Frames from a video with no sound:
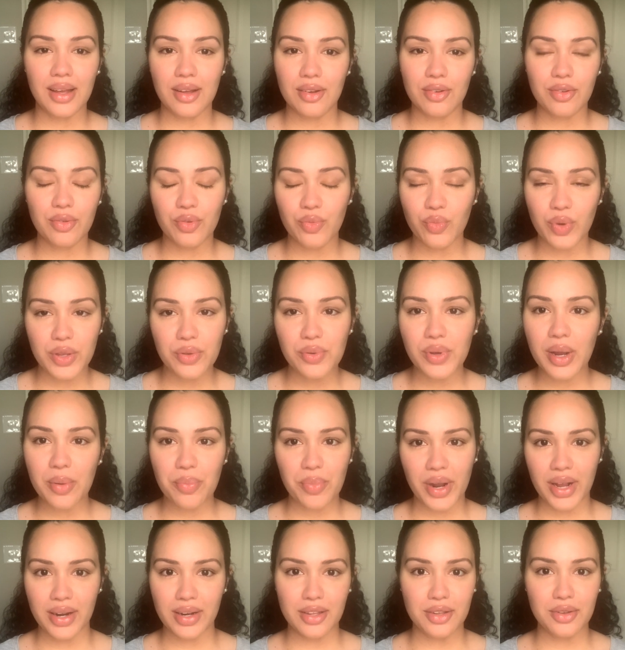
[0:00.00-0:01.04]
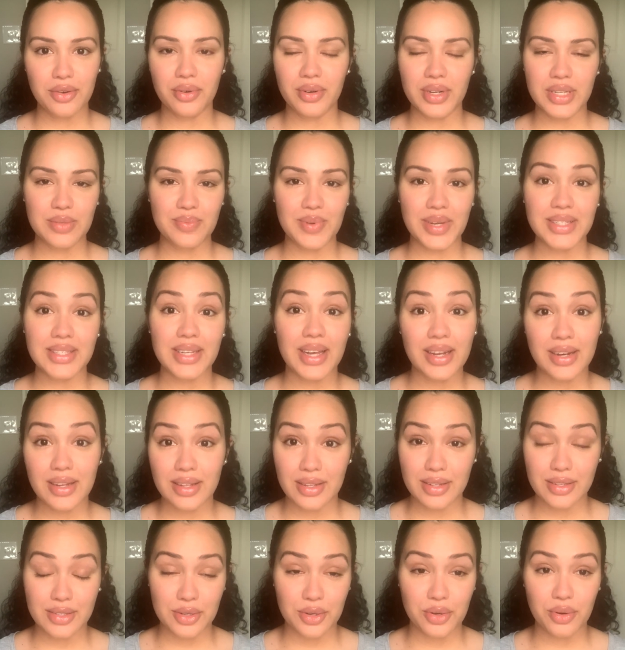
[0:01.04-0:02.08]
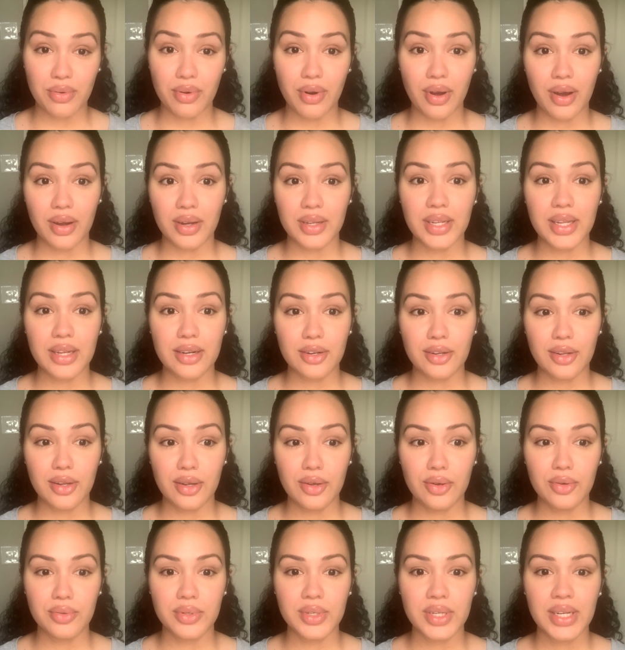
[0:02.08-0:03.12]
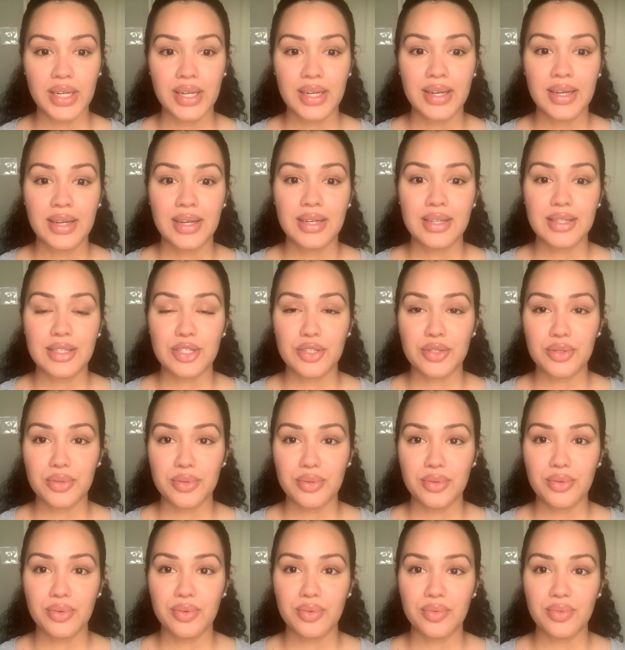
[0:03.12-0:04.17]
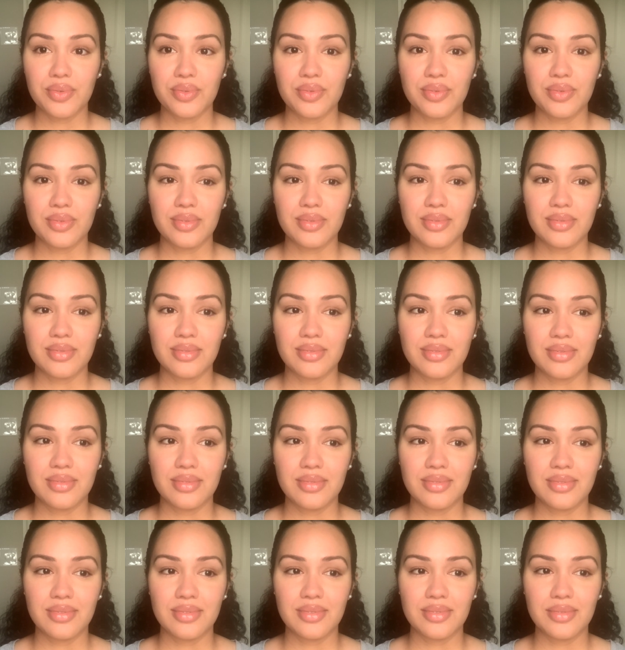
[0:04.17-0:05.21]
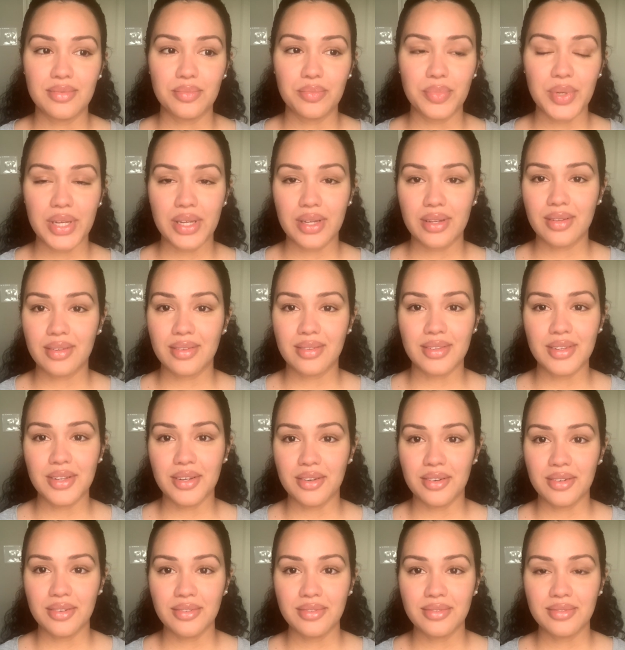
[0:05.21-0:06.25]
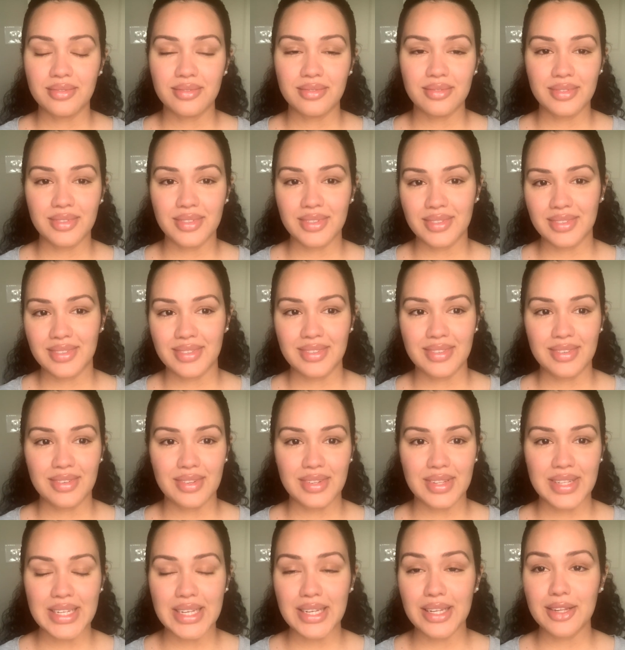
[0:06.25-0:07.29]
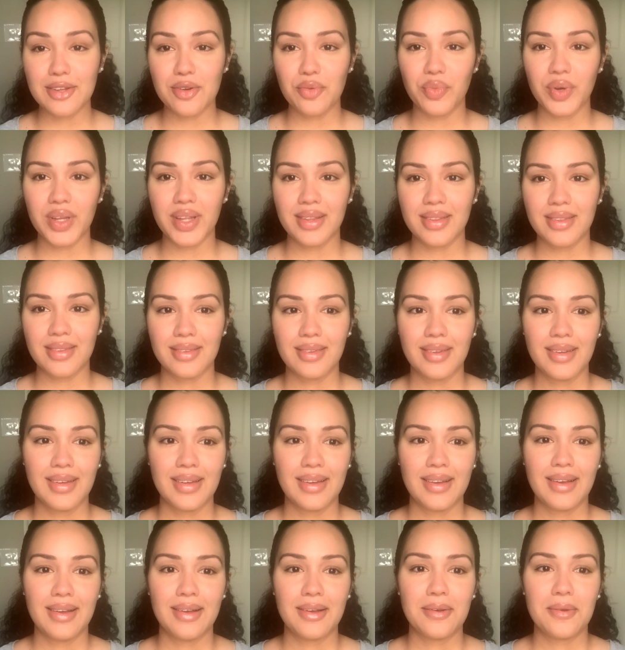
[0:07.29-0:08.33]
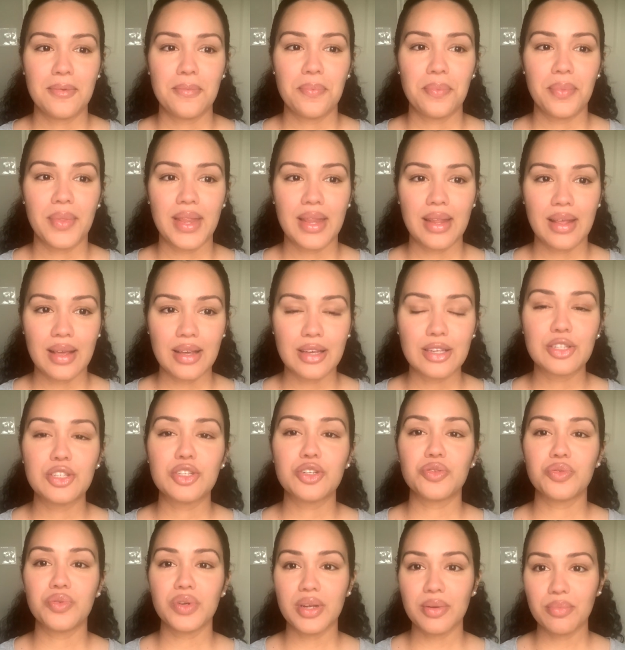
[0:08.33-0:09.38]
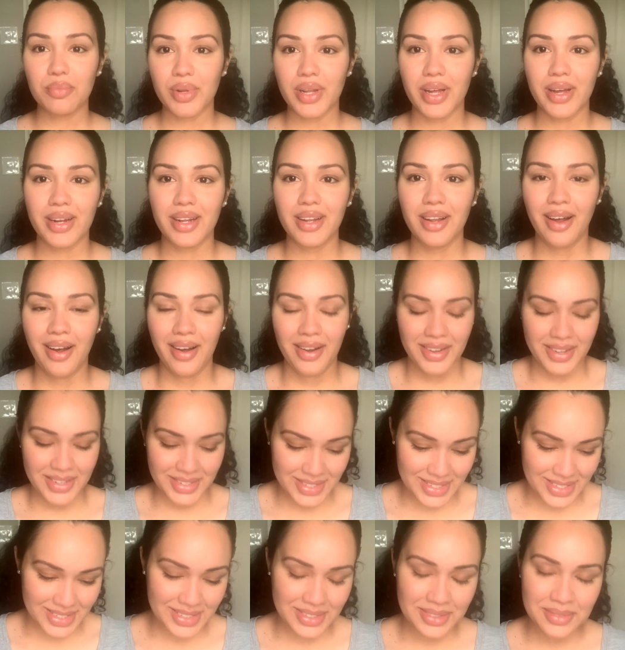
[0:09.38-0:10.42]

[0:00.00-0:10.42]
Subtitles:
when you get pregnant, you don't expect anything to go wrong, let alone to be, dealing with extreme blood loss